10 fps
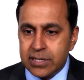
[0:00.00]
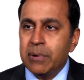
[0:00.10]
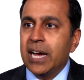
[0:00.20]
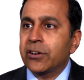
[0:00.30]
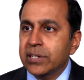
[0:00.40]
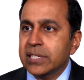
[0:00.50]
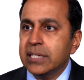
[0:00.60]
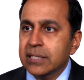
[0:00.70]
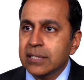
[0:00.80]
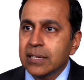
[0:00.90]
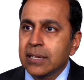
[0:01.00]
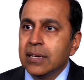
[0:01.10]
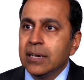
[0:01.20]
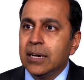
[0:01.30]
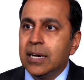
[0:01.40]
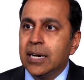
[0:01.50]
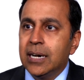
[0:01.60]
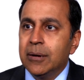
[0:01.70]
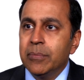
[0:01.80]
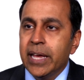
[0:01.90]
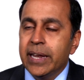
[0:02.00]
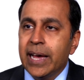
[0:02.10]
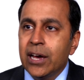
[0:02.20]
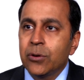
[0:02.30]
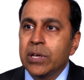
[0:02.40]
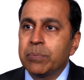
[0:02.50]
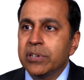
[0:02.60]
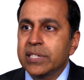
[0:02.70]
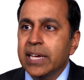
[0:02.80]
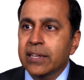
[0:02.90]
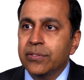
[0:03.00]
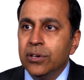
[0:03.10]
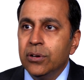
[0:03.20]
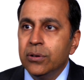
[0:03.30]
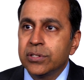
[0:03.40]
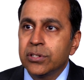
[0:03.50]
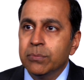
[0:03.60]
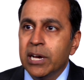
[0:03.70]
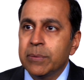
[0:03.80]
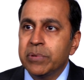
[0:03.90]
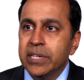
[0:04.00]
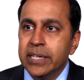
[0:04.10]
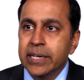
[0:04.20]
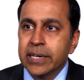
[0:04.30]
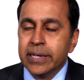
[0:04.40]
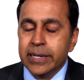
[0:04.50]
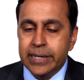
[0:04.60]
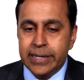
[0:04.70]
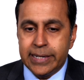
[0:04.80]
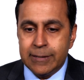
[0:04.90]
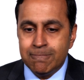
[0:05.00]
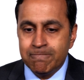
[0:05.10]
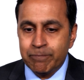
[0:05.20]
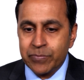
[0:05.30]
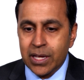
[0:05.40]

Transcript: democracies um, and how do we protect those who might be um,